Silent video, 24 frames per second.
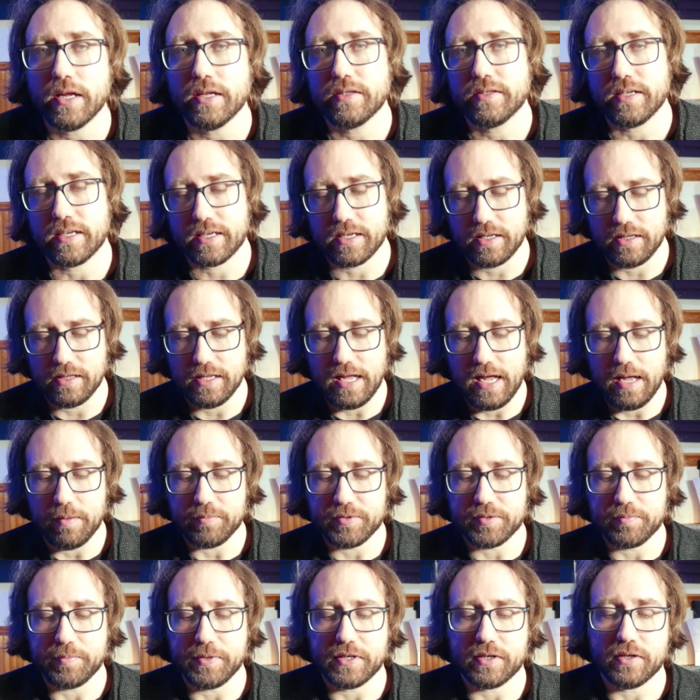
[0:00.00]
it to
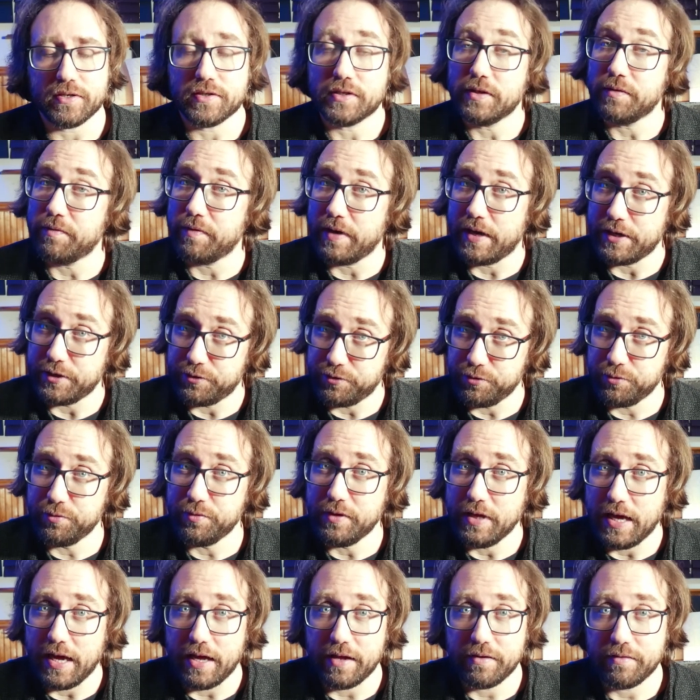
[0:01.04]
collapse, because if I do
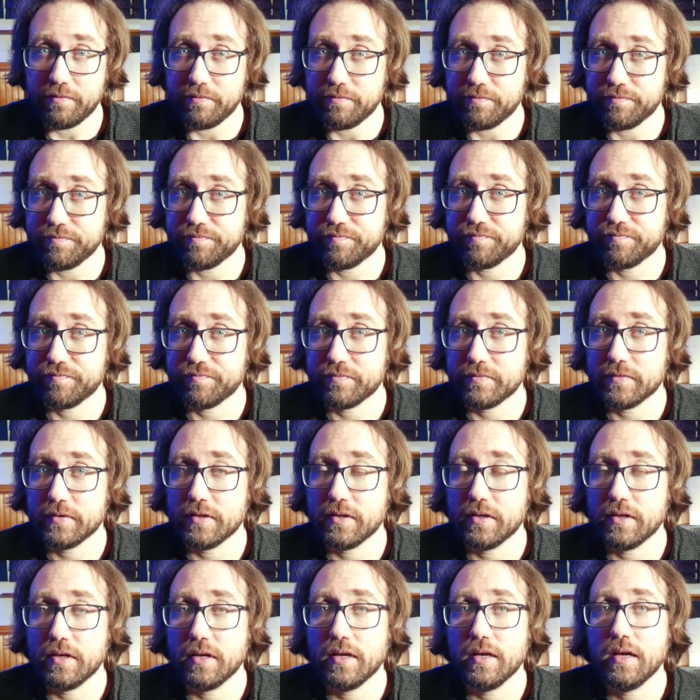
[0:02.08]
that,
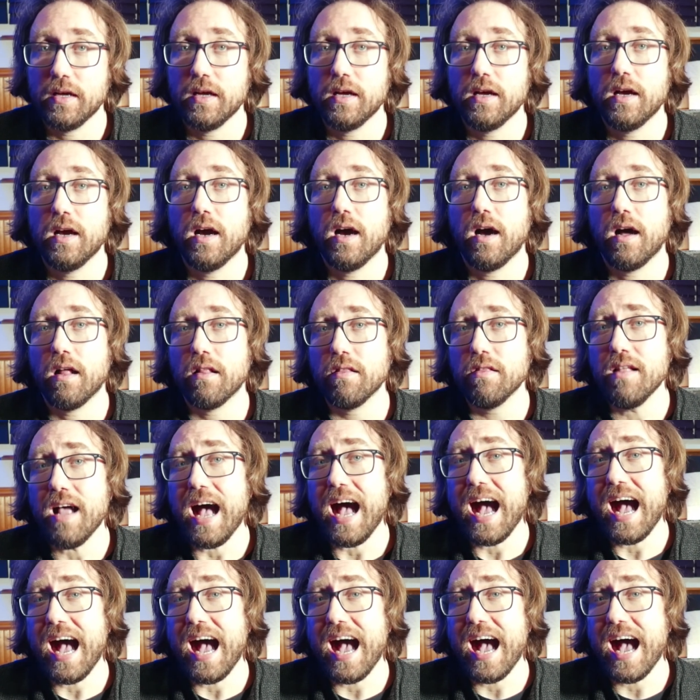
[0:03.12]

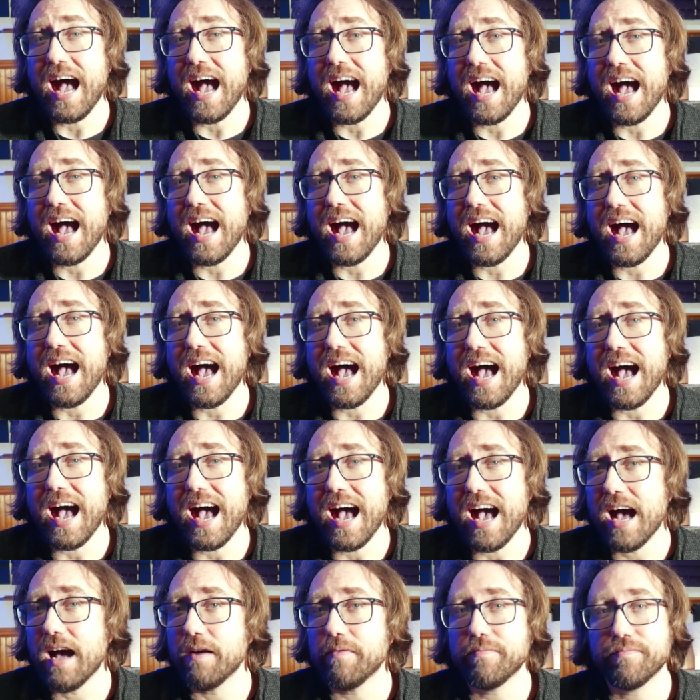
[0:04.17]

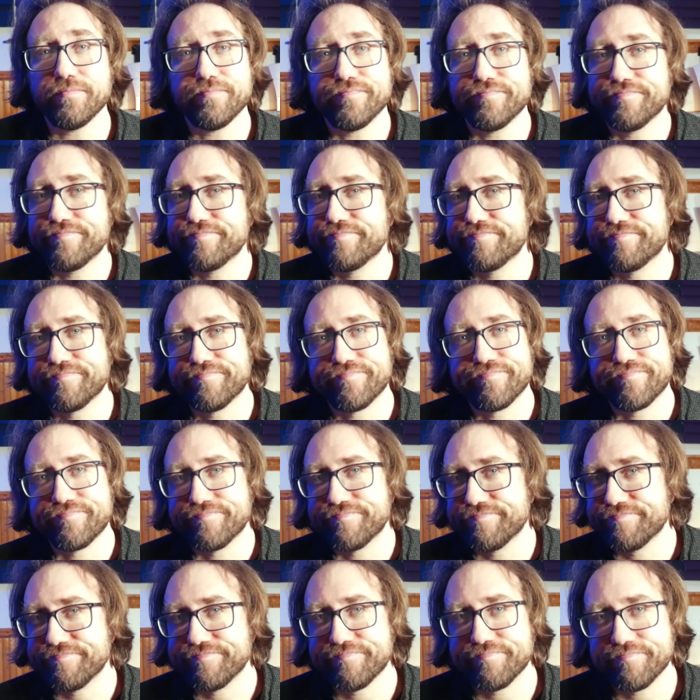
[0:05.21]
Allah,
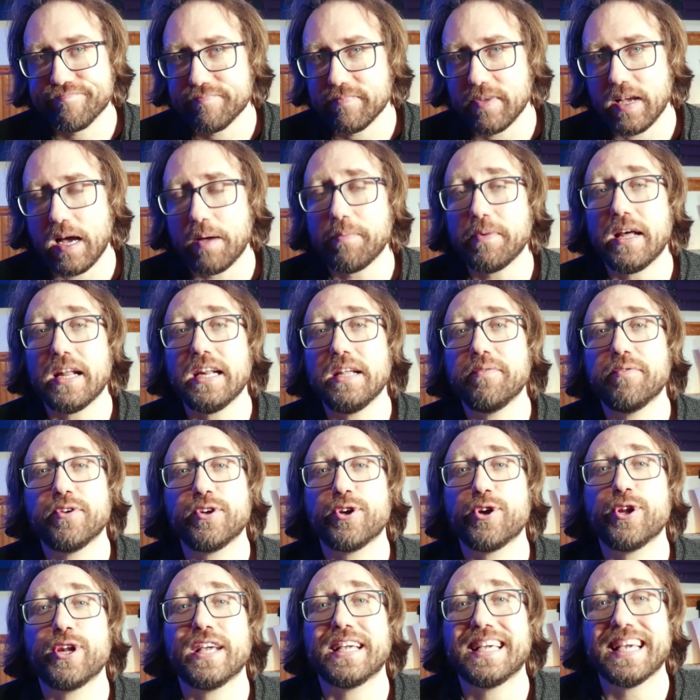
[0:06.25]
I'm not even
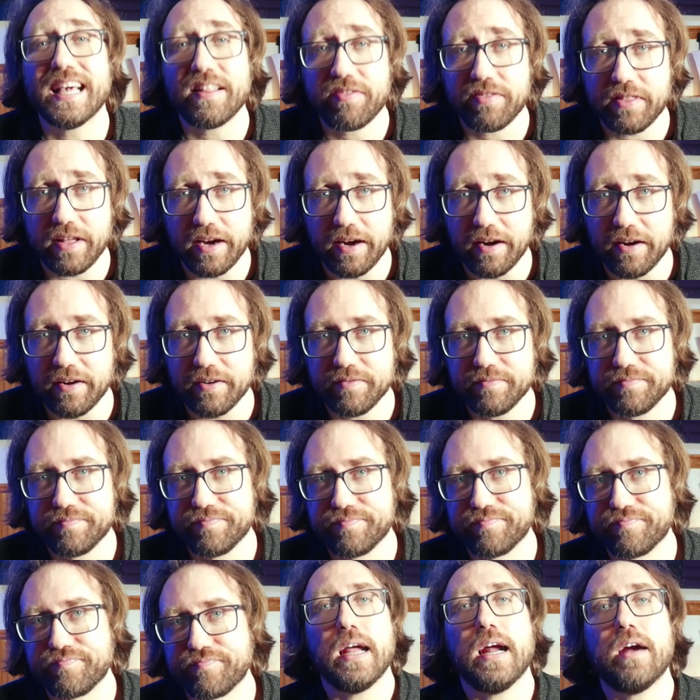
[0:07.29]
going to get there.
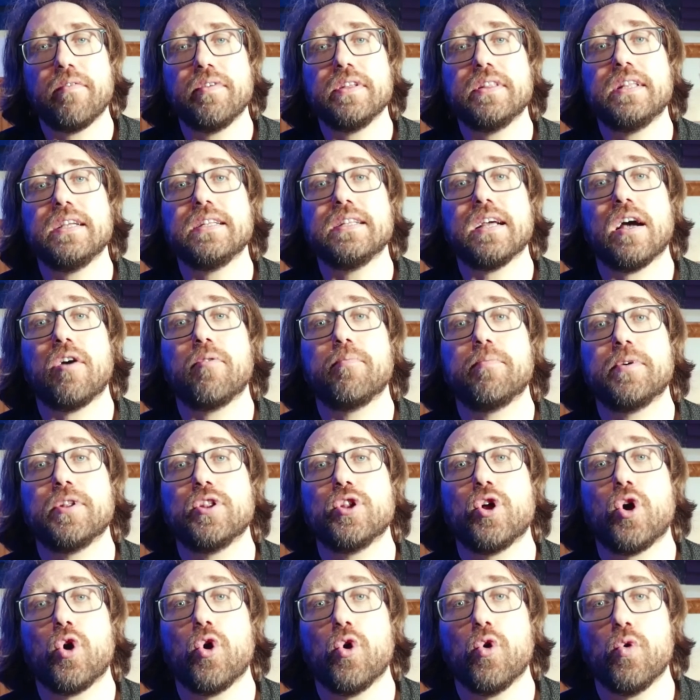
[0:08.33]
Everything down
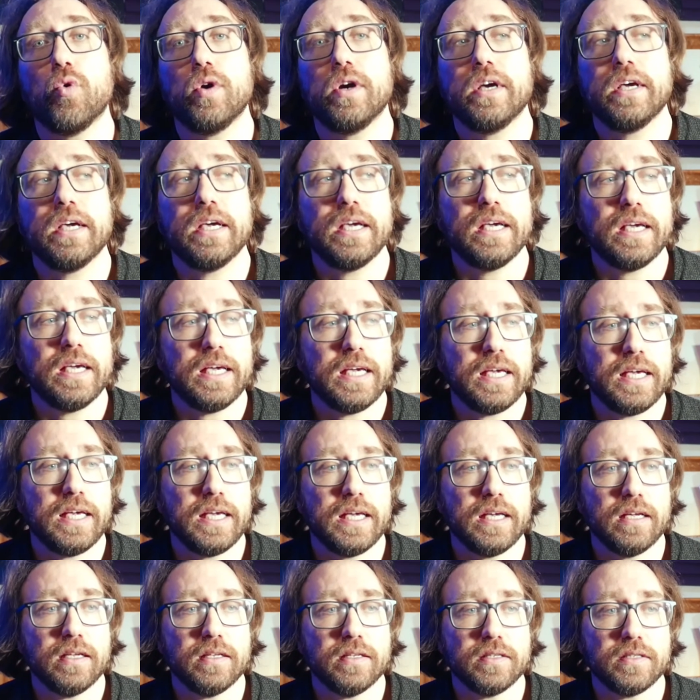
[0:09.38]
below
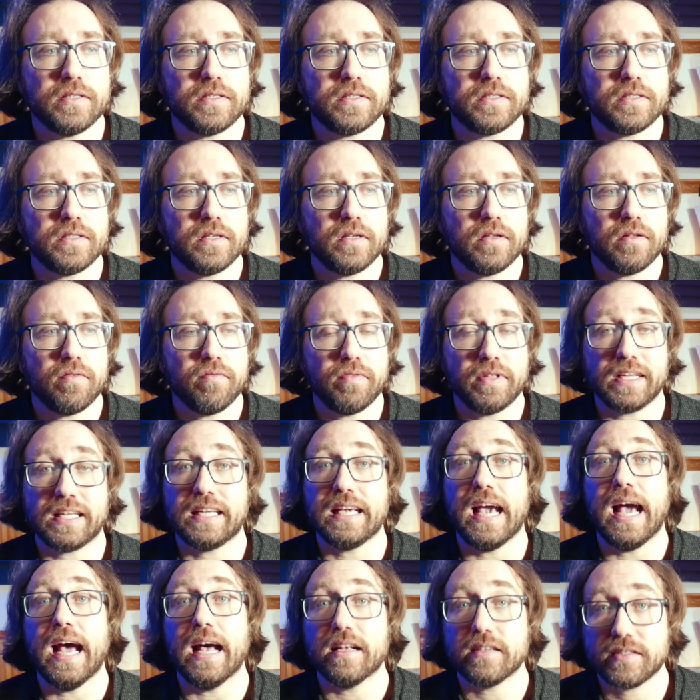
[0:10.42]
is the
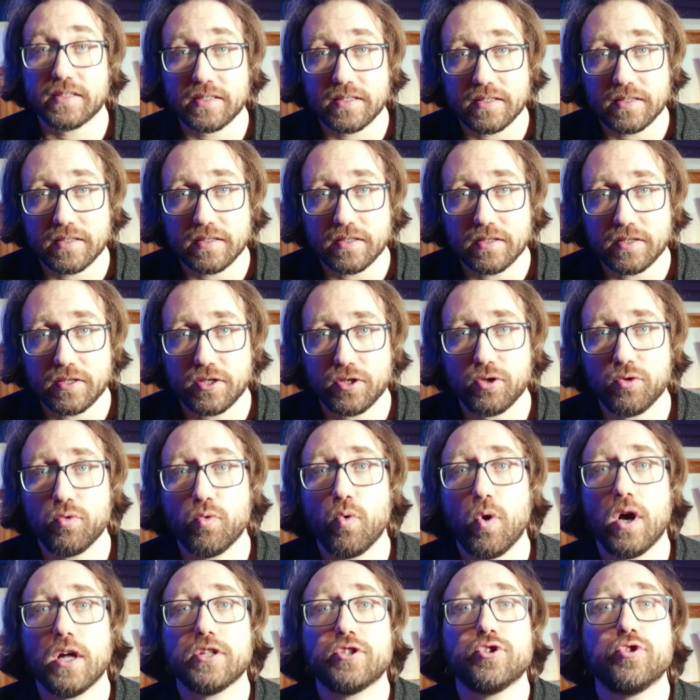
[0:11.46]
gas. You
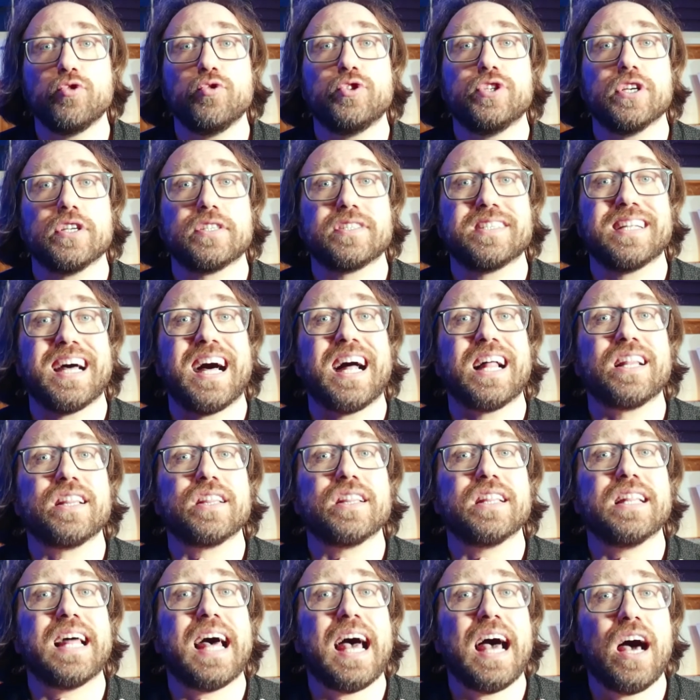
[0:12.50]
want to just
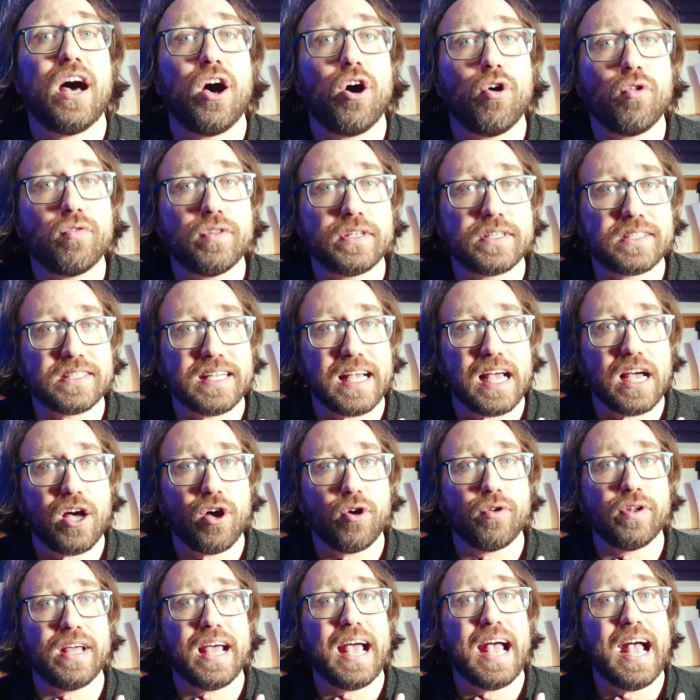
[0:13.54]
allow the
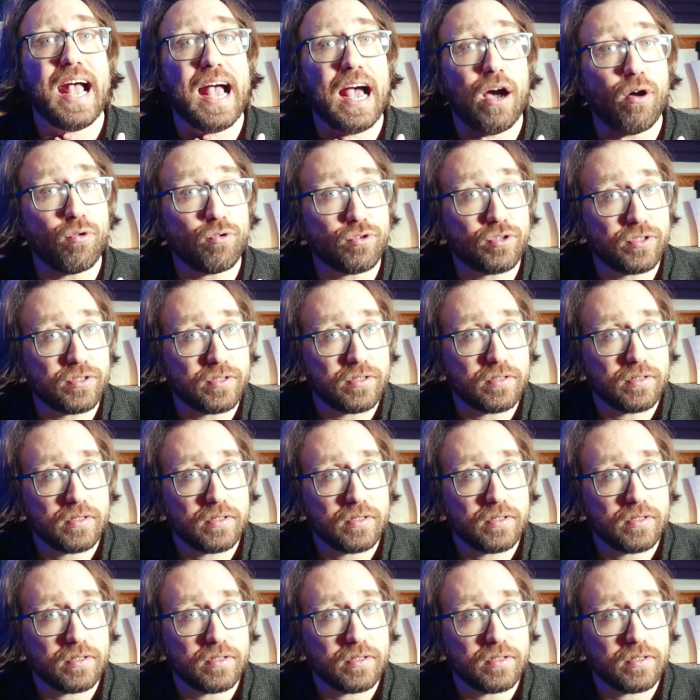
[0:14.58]
sound out